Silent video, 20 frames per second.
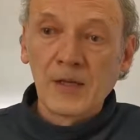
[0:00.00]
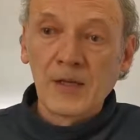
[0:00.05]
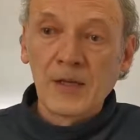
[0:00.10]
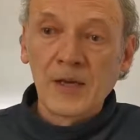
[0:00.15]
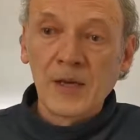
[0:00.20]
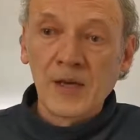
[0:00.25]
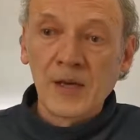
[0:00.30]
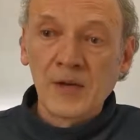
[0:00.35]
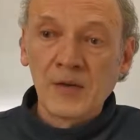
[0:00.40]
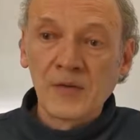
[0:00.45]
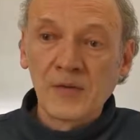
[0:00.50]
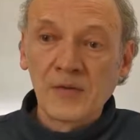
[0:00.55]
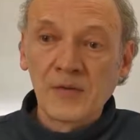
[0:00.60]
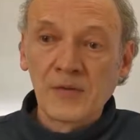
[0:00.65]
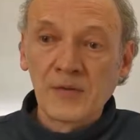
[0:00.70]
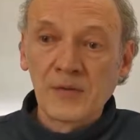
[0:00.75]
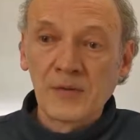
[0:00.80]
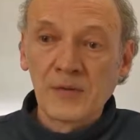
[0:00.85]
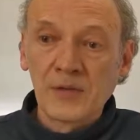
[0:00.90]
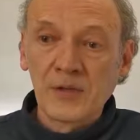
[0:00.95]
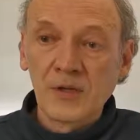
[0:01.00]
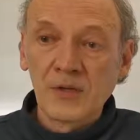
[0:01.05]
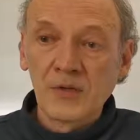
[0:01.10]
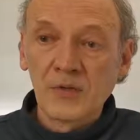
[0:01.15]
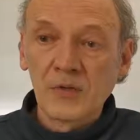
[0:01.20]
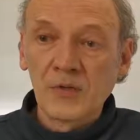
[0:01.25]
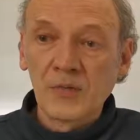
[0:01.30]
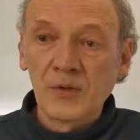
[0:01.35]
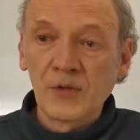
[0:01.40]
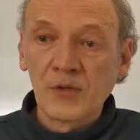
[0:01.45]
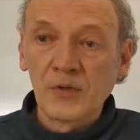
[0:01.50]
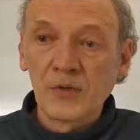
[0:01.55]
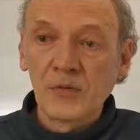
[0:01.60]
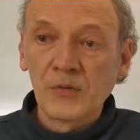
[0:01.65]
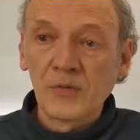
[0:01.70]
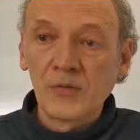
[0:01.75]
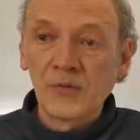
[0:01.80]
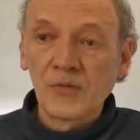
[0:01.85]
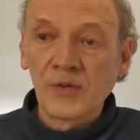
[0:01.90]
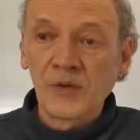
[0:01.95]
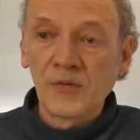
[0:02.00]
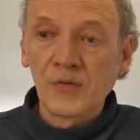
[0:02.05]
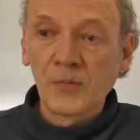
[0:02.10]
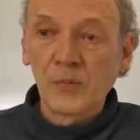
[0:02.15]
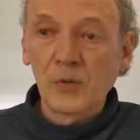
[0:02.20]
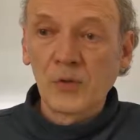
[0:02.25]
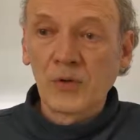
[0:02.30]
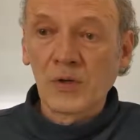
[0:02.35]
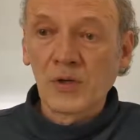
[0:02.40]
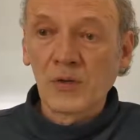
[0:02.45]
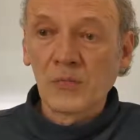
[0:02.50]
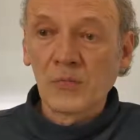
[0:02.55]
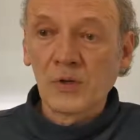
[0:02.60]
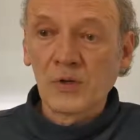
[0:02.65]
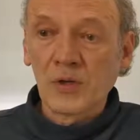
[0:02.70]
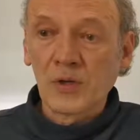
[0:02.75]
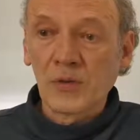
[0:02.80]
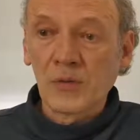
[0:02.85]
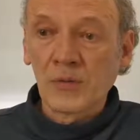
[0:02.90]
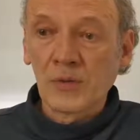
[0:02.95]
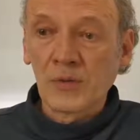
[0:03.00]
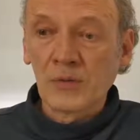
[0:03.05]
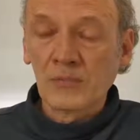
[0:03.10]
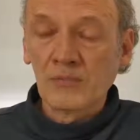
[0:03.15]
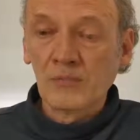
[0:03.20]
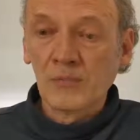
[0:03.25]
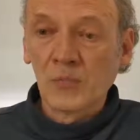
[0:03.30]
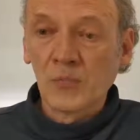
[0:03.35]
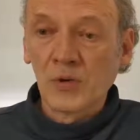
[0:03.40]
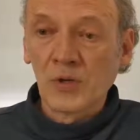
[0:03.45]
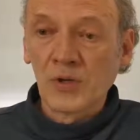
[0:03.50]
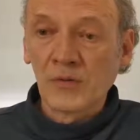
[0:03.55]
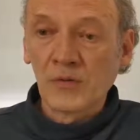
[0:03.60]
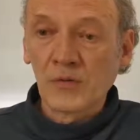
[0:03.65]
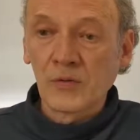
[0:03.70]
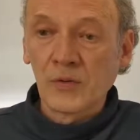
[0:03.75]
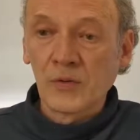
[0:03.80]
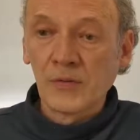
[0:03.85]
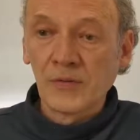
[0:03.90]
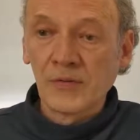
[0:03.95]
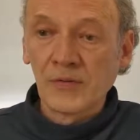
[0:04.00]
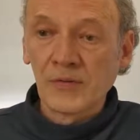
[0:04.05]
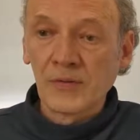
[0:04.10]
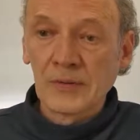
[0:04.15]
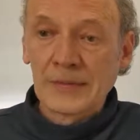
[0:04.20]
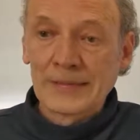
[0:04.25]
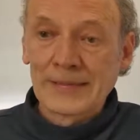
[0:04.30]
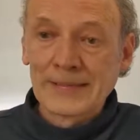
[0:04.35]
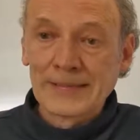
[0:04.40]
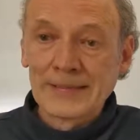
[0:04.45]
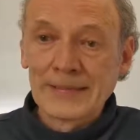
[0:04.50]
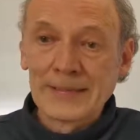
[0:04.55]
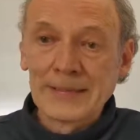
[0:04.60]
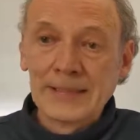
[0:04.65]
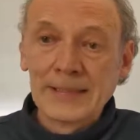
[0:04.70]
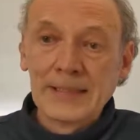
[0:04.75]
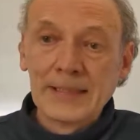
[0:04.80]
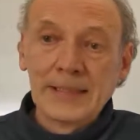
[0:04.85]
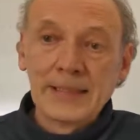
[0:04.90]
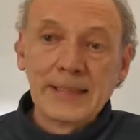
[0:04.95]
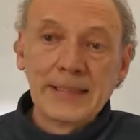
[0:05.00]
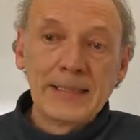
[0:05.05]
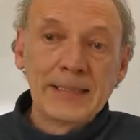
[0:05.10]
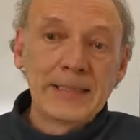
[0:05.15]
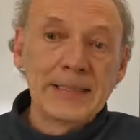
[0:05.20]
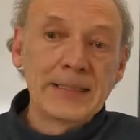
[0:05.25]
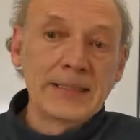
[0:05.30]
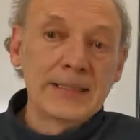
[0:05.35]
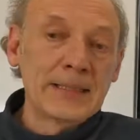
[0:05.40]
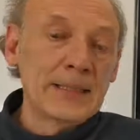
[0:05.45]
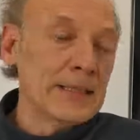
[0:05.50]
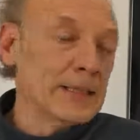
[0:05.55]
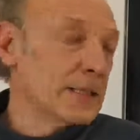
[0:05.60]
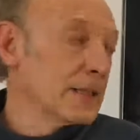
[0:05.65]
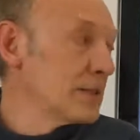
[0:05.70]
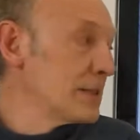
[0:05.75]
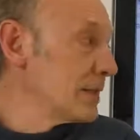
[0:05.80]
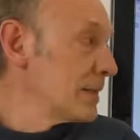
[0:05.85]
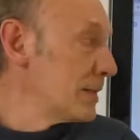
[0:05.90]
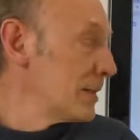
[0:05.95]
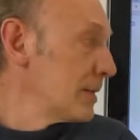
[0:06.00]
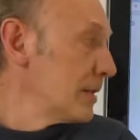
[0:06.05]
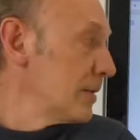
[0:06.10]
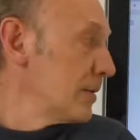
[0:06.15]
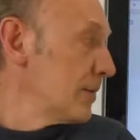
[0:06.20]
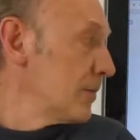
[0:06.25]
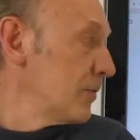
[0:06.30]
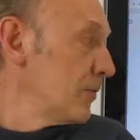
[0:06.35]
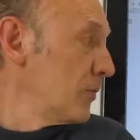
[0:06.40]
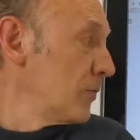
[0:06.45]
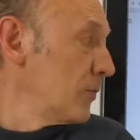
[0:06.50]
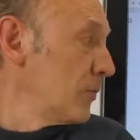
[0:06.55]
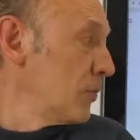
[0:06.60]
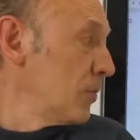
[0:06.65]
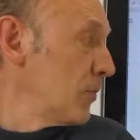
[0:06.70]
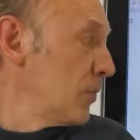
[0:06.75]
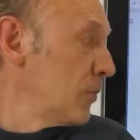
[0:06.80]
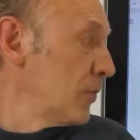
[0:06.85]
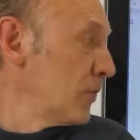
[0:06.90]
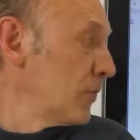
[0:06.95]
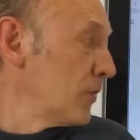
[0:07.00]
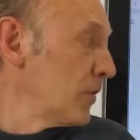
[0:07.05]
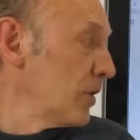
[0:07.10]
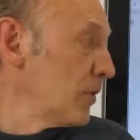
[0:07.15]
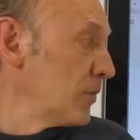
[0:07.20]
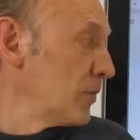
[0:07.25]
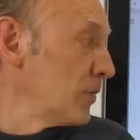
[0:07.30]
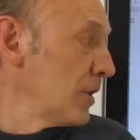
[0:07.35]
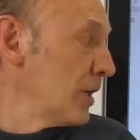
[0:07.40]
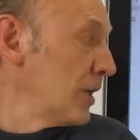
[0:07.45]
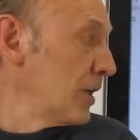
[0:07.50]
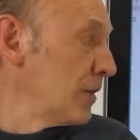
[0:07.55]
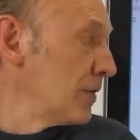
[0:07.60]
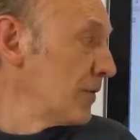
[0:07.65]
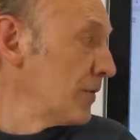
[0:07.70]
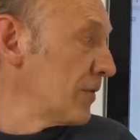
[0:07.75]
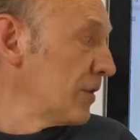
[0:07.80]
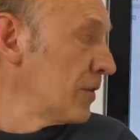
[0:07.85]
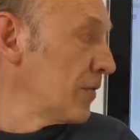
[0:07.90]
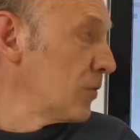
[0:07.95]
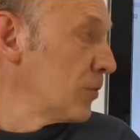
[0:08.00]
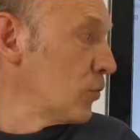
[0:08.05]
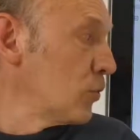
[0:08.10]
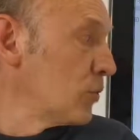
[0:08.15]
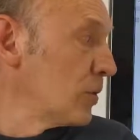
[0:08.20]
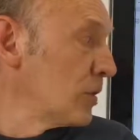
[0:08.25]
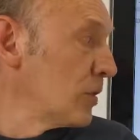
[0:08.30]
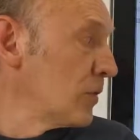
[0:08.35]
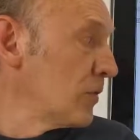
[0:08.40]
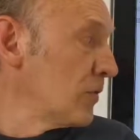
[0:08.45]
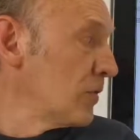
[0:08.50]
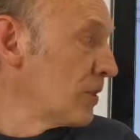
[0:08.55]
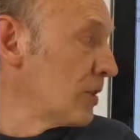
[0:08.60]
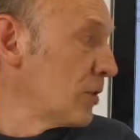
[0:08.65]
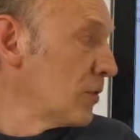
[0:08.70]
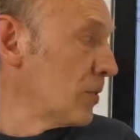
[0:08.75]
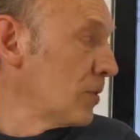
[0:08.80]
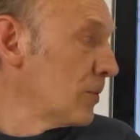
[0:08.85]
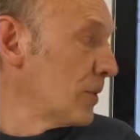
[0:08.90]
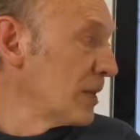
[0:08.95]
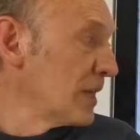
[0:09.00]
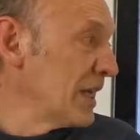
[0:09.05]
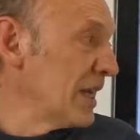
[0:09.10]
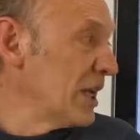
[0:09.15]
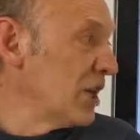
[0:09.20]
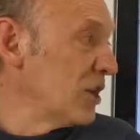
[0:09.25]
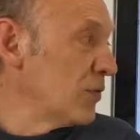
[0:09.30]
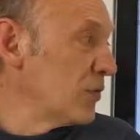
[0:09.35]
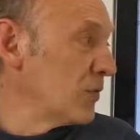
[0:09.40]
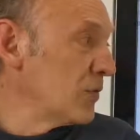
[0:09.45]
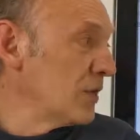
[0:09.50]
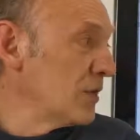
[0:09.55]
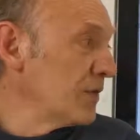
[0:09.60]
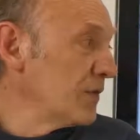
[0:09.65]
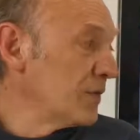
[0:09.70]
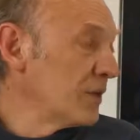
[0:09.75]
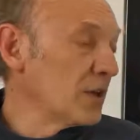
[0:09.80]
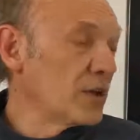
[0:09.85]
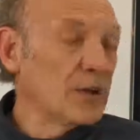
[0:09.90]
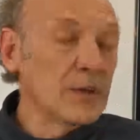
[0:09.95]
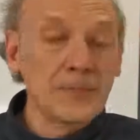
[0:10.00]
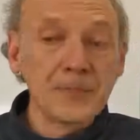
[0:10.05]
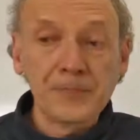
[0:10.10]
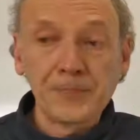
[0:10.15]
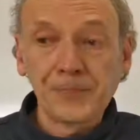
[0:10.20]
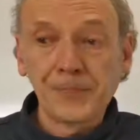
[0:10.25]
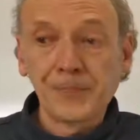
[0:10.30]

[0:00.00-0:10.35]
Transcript: Gas, 10 to 22 cents per kilowatt hour, more or less constant. Lignite, 4.5 to 8 cents per kilowatt hour, but increasing.